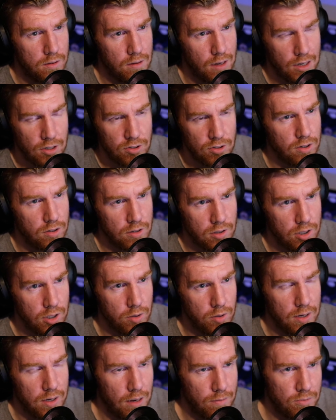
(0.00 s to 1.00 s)
just couldn't do
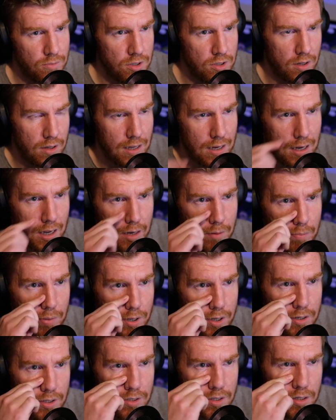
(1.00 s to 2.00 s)
it. I'm just not that kind of
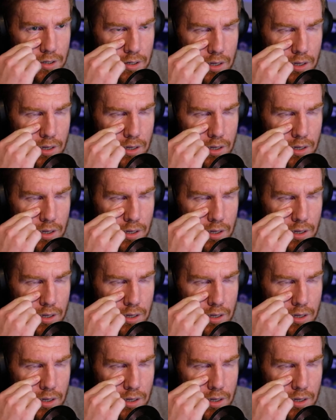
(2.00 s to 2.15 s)
person.